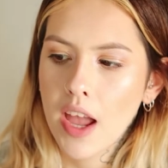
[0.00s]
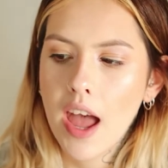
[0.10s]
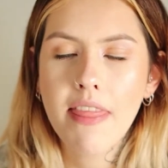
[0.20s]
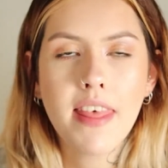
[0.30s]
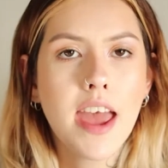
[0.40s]

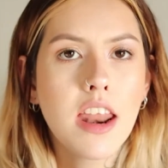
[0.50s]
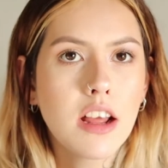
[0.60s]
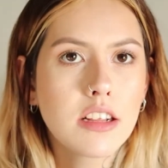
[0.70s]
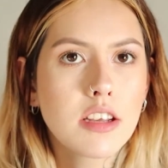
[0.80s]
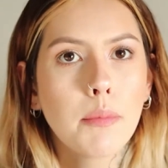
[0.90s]
and then
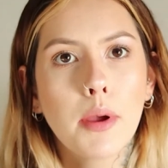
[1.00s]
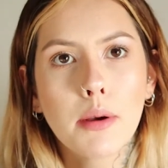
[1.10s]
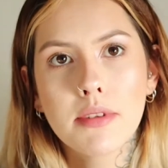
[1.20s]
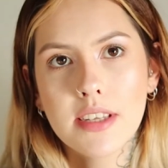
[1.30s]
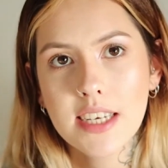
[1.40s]
top it
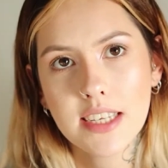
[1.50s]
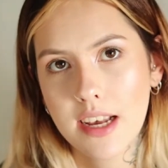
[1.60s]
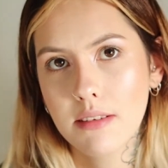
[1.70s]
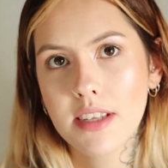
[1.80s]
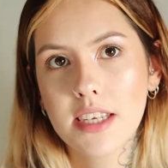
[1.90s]
up to 6
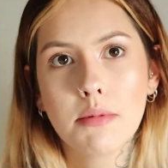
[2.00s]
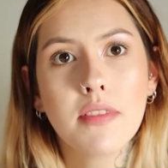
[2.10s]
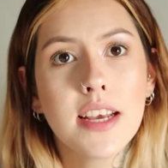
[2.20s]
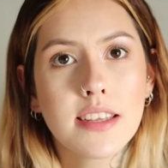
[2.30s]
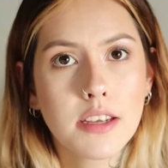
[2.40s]
ounces with
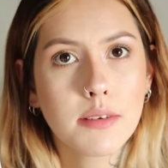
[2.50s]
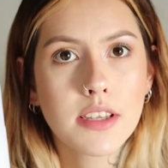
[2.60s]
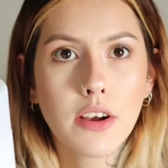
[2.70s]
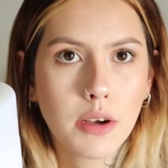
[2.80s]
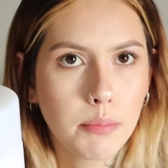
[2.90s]
this, so
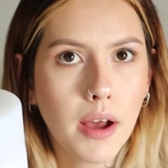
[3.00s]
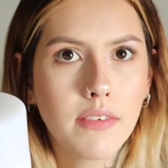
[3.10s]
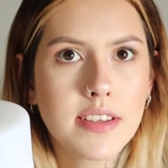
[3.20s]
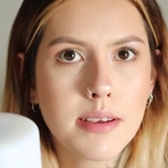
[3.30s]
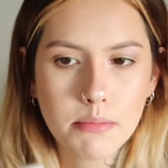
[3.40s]
it's like
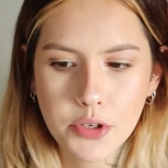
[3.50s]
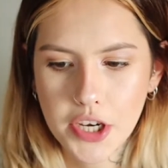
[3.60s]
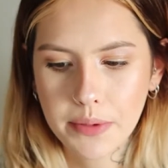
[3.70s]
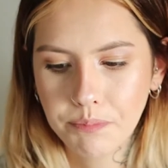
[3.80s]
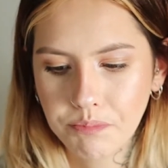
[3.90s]
perfect
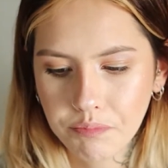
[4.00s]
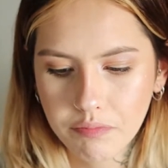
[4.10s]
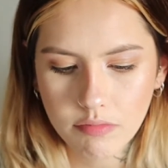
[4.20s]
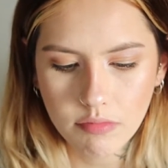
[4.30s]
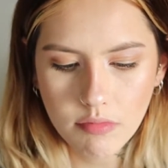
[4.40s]
temperature.
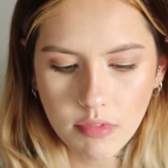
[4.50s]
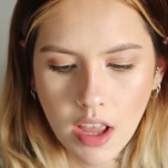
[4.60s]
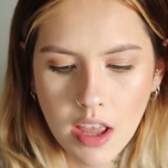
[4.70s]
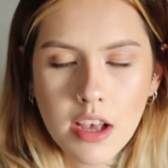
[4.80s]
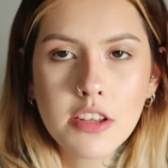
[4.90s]

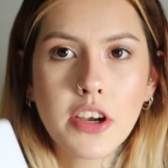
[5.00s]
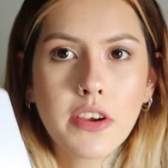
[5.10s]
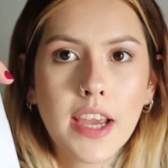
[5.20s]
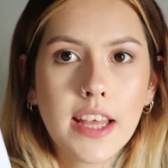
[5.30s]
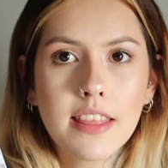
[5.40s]
So
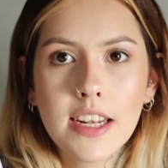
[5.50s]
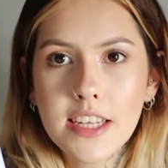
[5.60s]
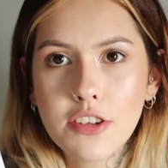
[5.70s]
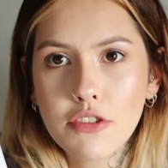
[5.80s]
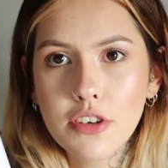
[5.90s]
the
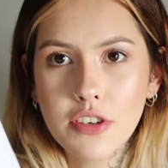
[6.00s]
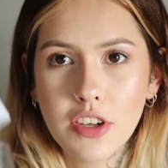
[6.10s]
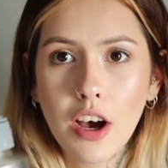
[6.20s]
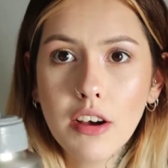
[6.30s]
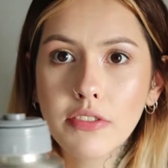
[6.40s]
lid screws
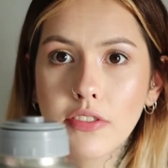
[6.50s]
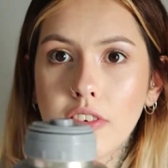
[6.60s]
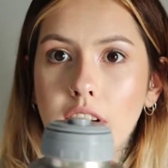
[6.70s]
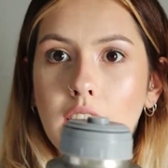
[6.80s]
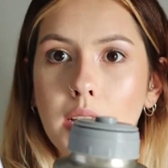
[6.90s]

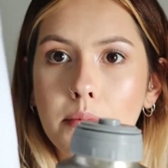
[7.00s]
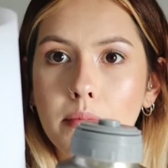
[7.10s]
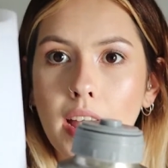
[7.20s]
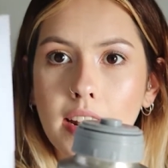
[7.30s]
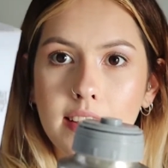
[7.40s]
off,
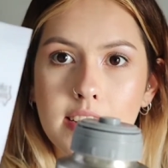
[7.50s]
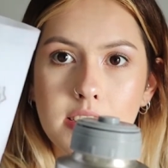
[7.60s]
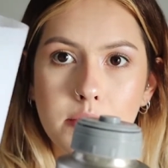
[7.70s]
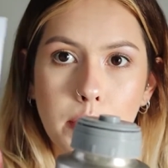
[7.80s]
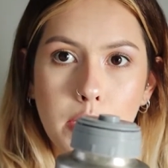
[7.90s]
and
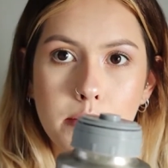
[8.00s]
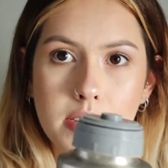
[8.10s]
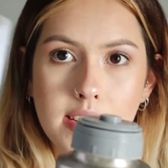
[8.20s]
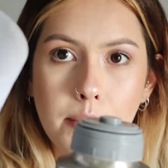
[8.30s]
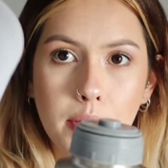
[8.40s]
this becomes a
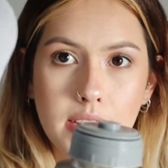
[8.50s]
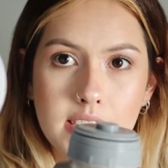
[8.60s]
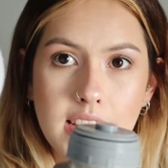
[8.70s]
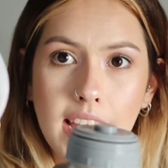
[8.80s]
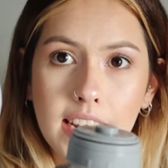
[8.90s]
separate
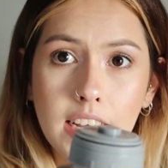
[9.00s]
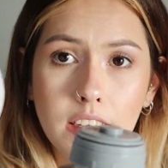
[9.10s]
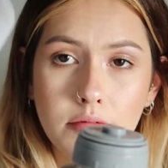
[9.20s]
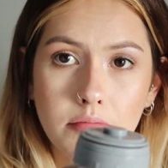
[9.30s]
container.